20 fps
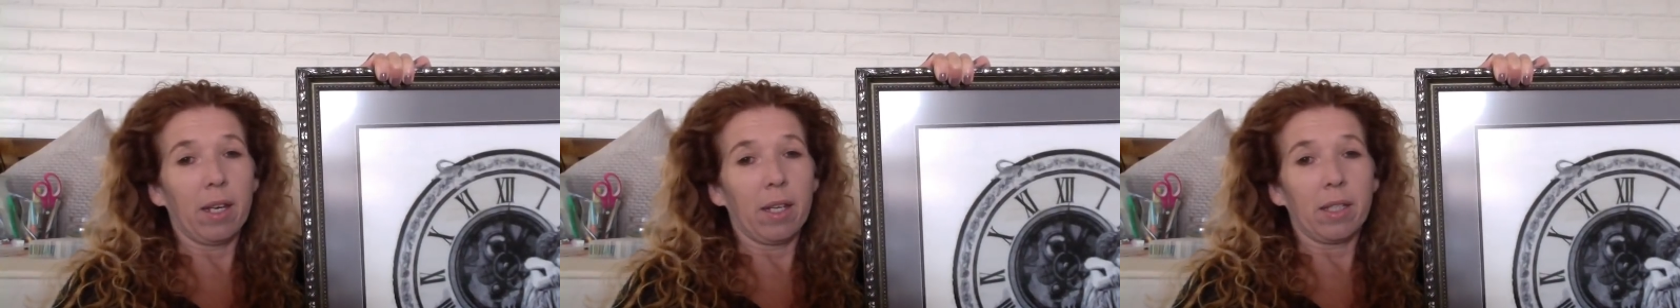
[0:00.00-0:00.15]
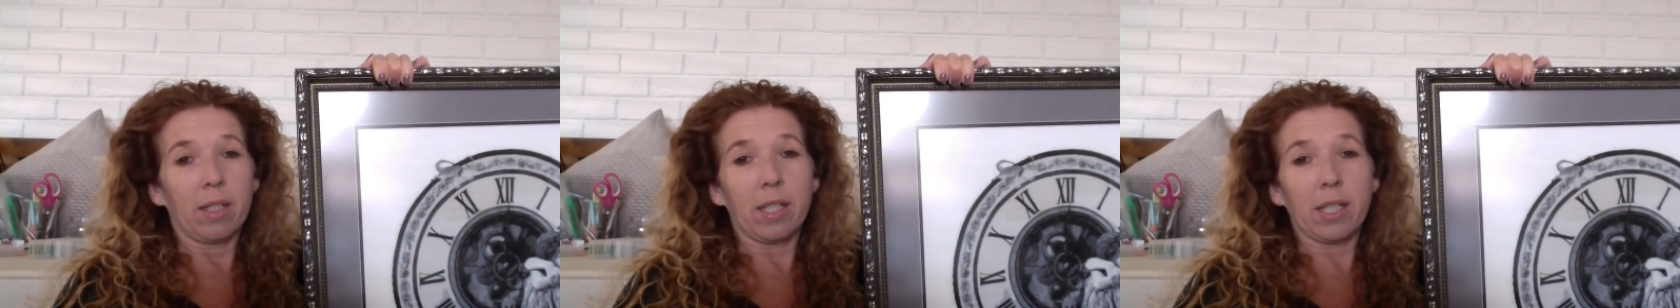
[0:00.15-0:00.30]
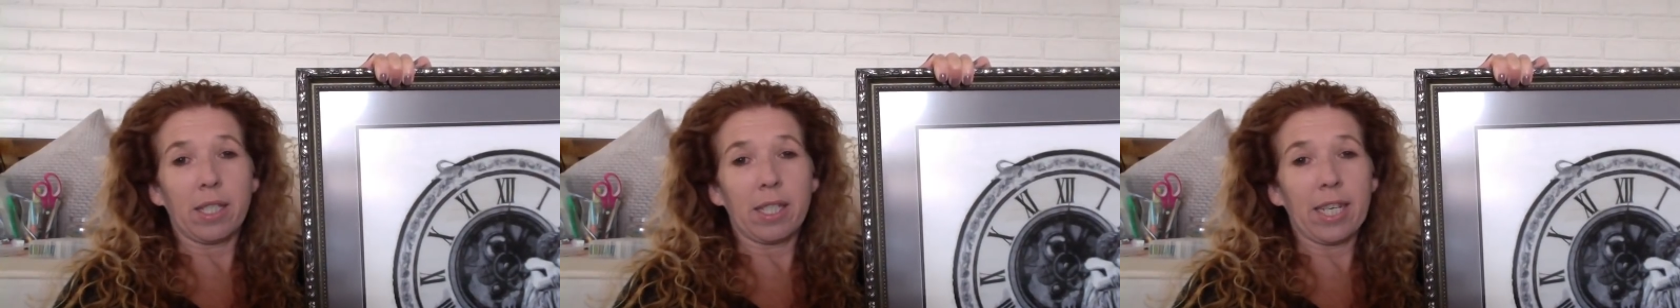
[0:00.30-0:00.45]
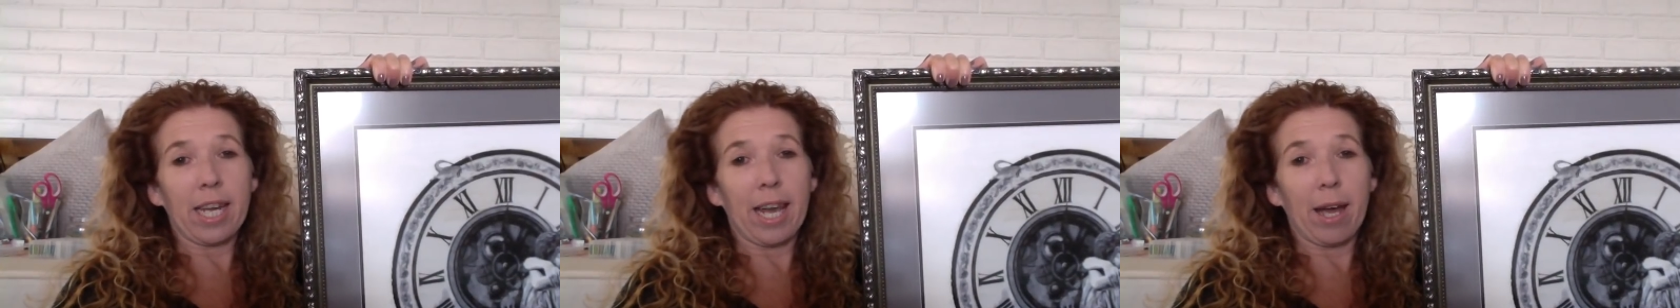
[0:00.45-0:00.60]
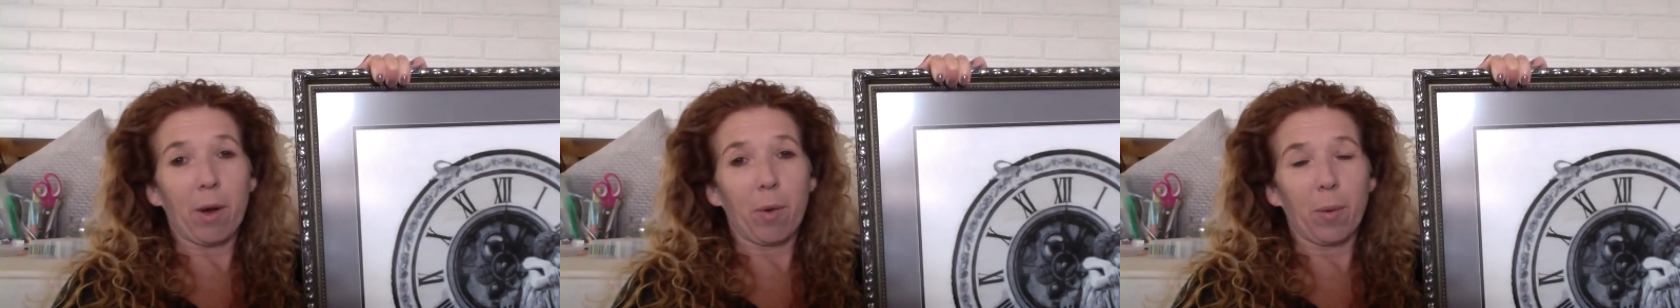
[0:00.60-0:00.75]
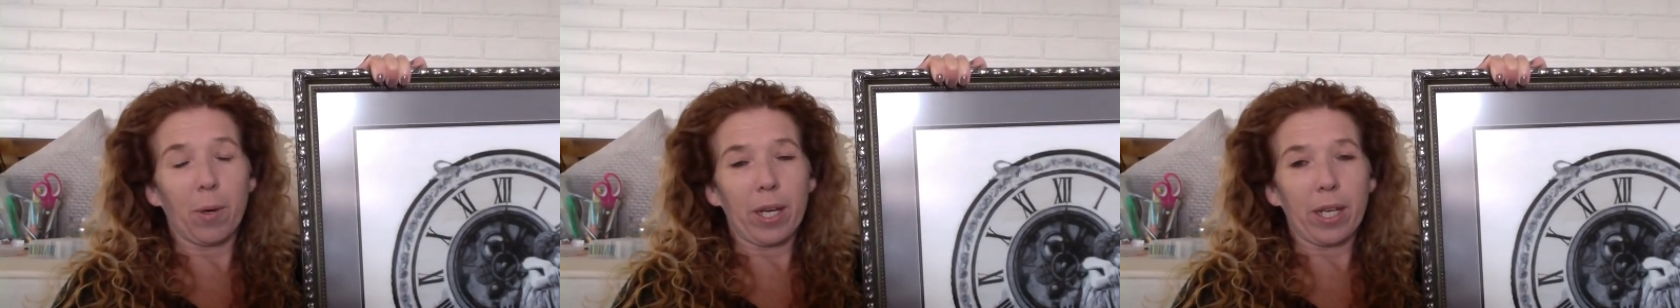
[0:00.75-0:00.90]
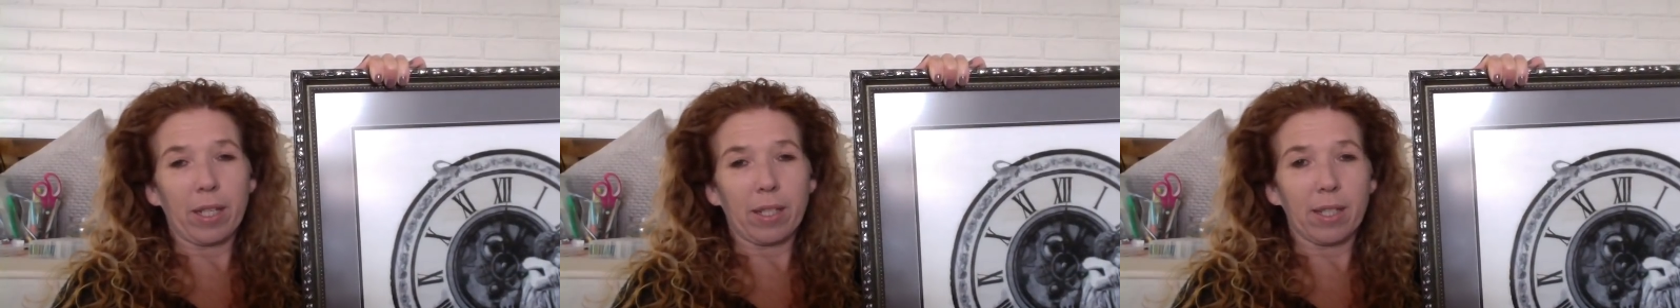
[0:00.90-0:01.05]
60-hour
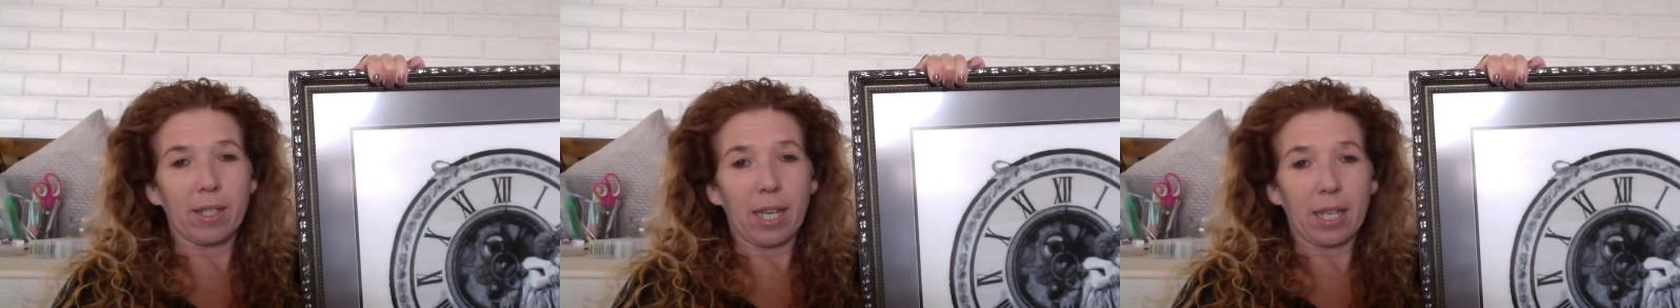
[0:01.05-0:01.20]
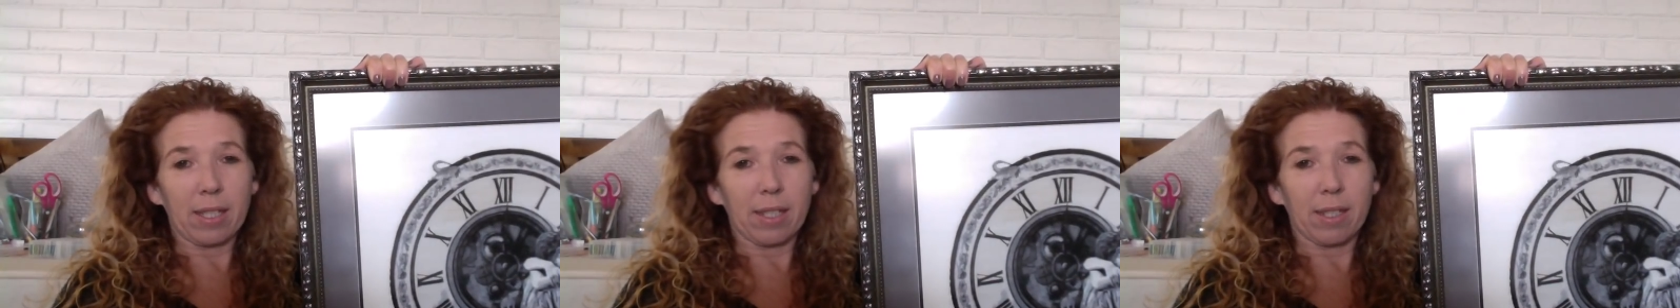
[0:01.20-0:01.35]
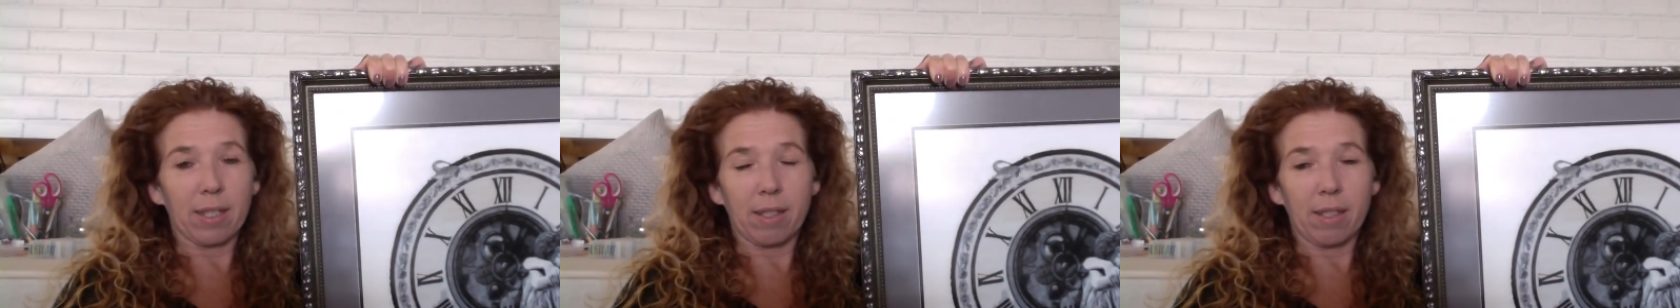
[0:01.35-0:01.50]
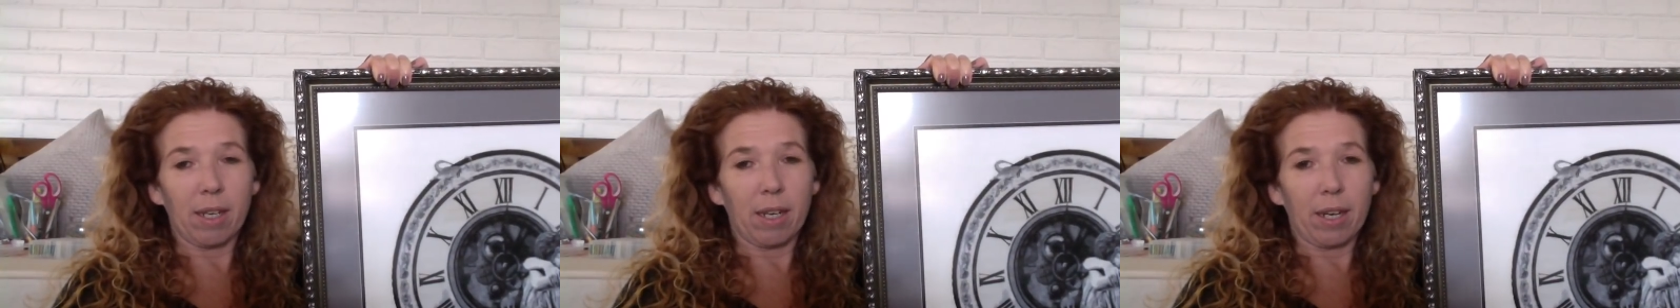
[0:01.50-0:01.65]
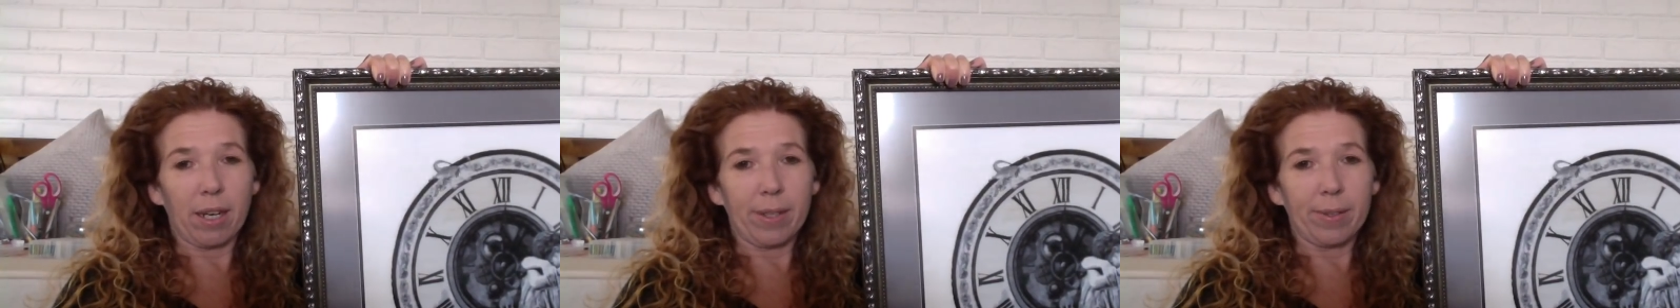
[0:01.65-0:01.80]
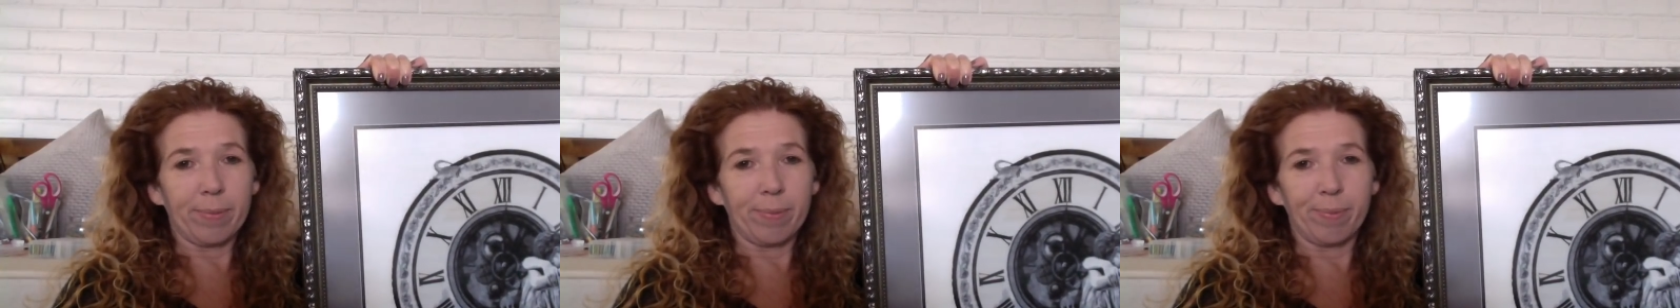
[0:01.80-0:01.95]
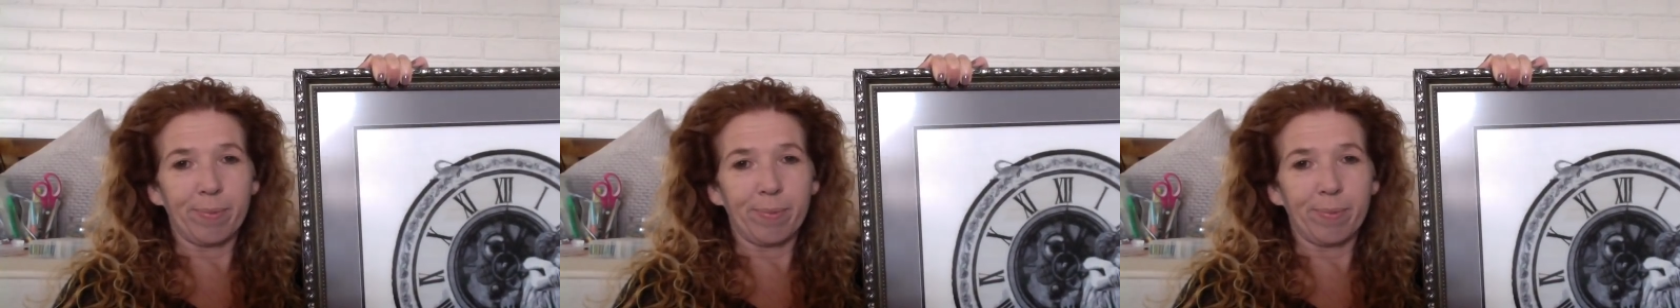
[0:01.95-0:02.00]
weeks, that's, you know,